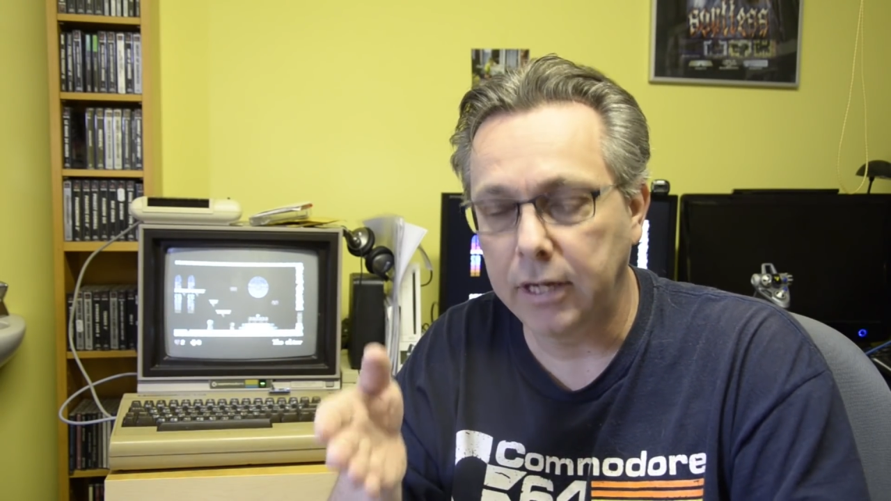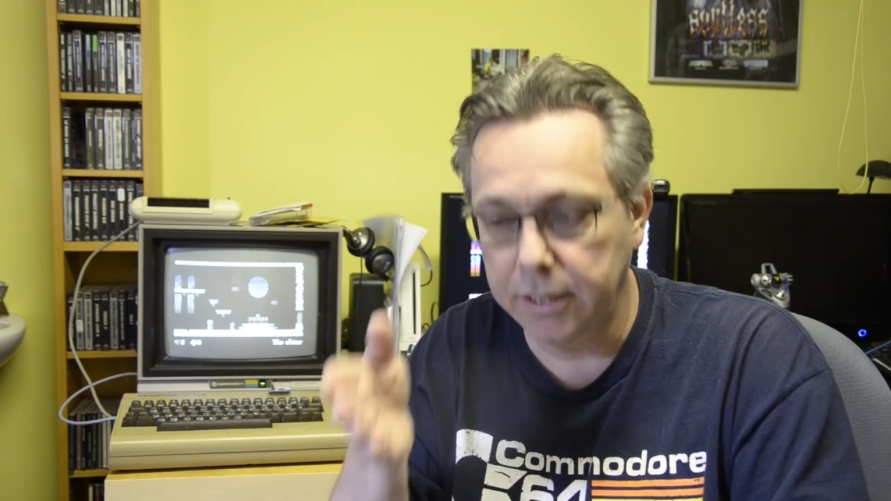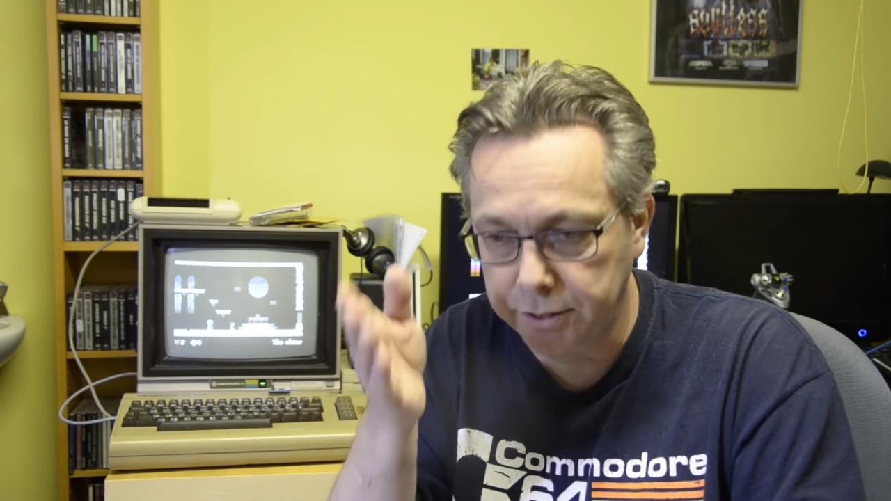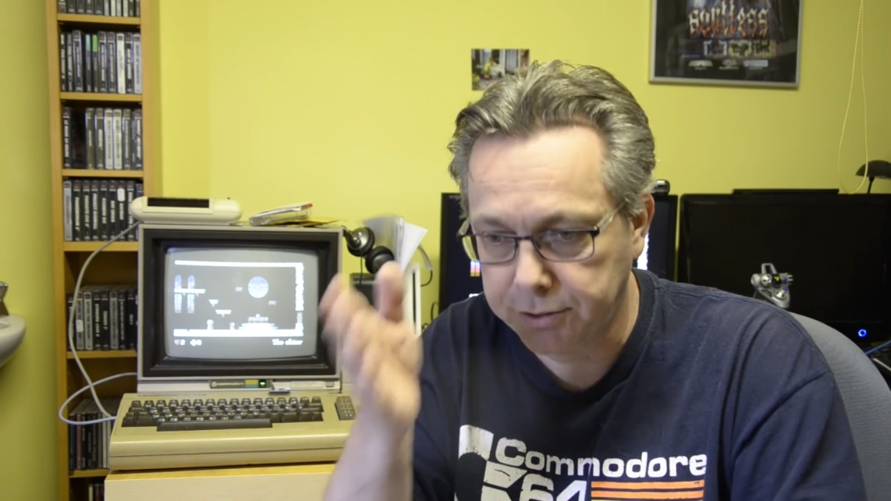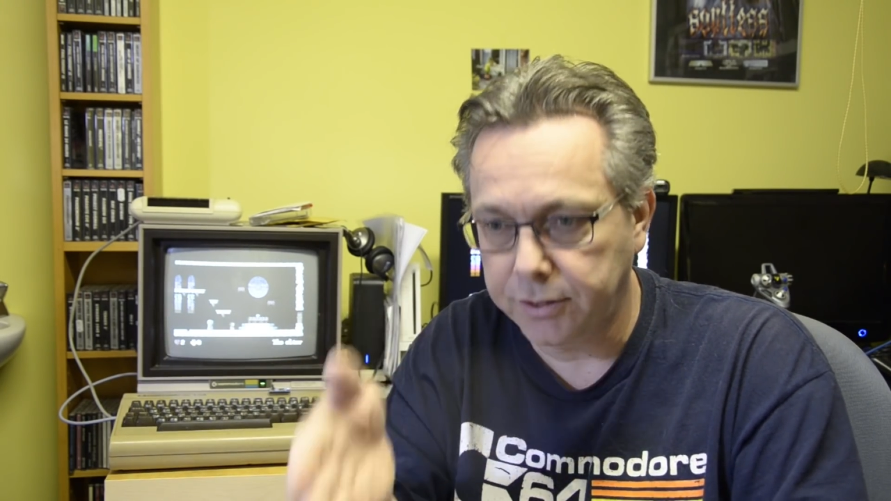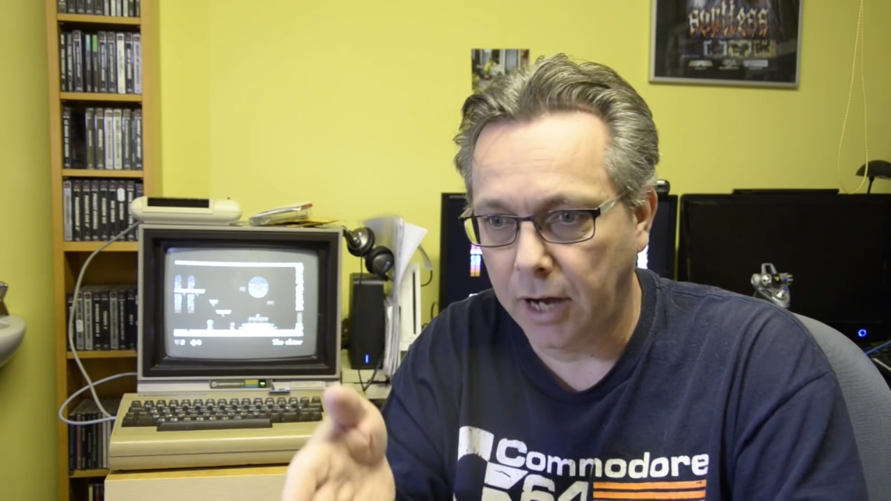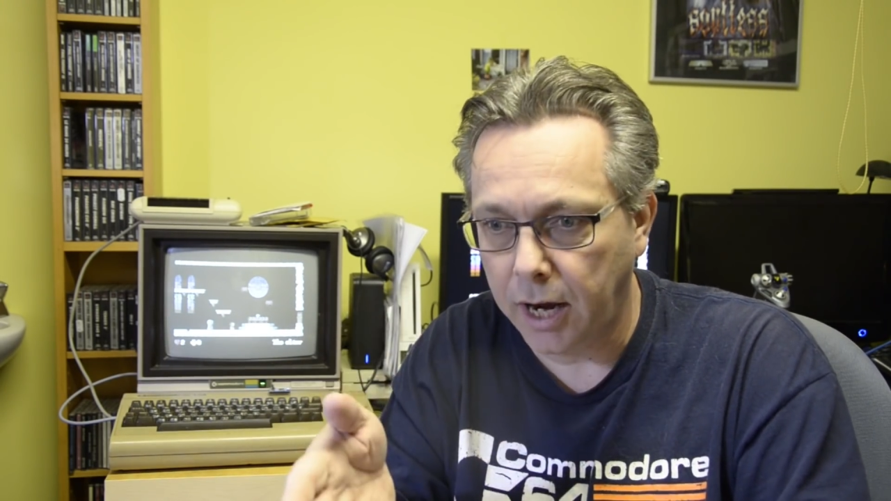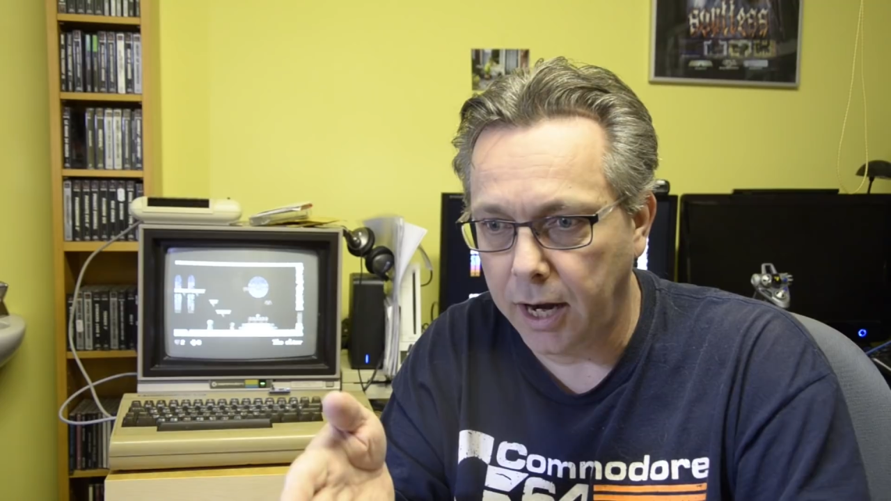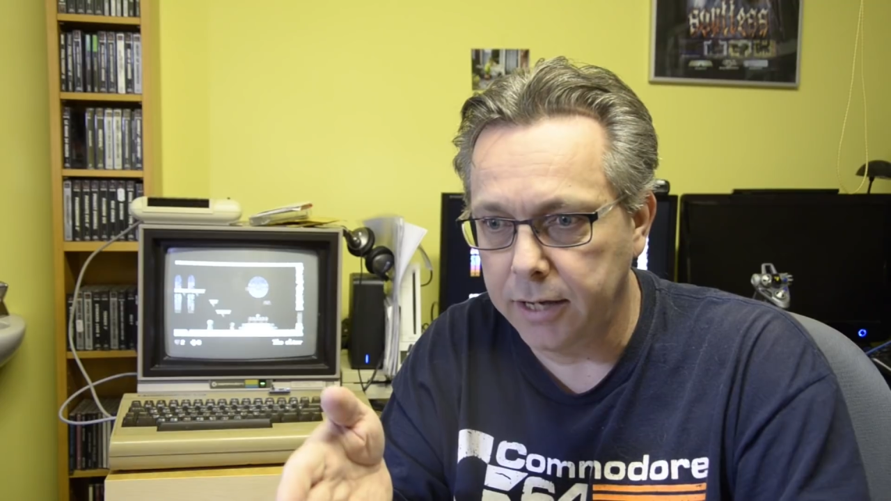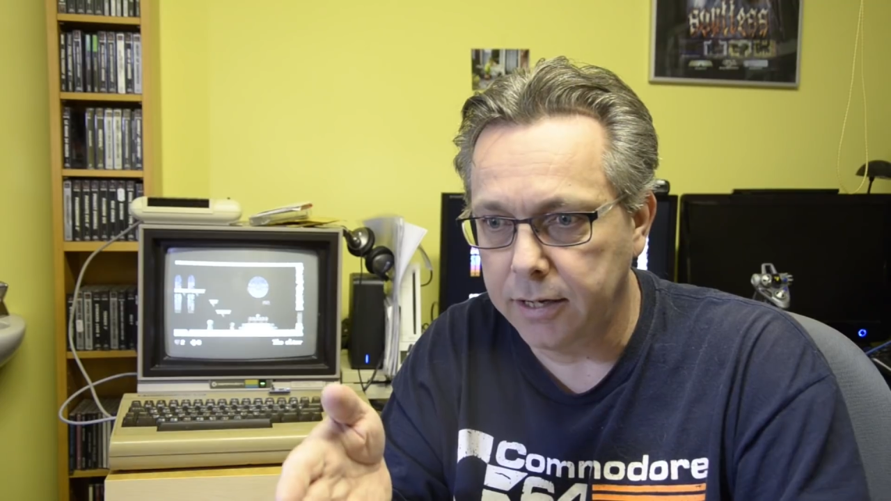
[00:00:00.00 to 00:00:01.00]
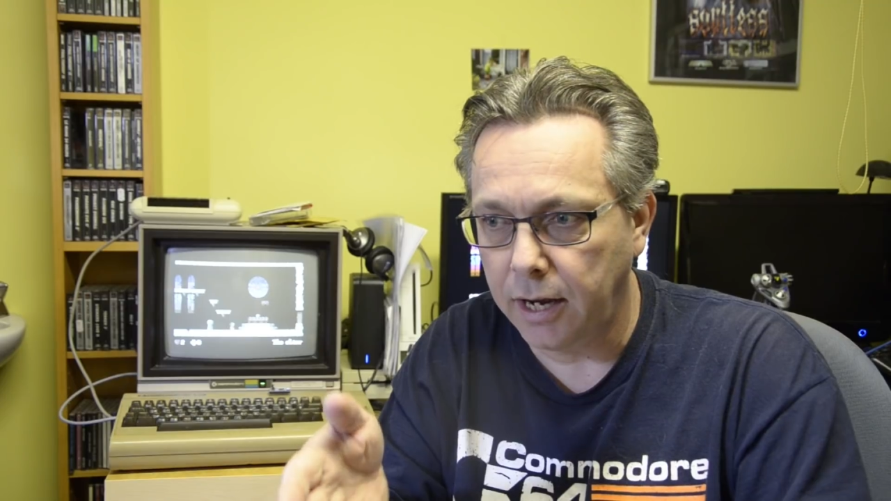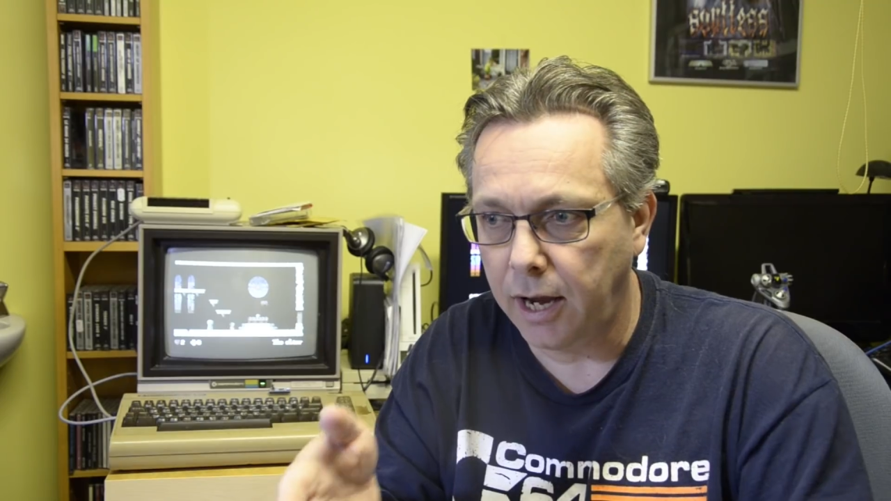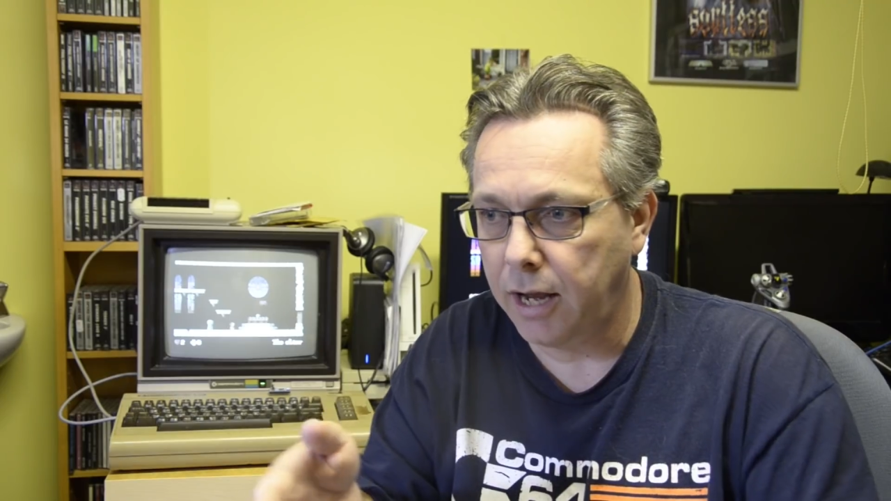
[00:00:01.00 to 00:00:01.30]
And he just died,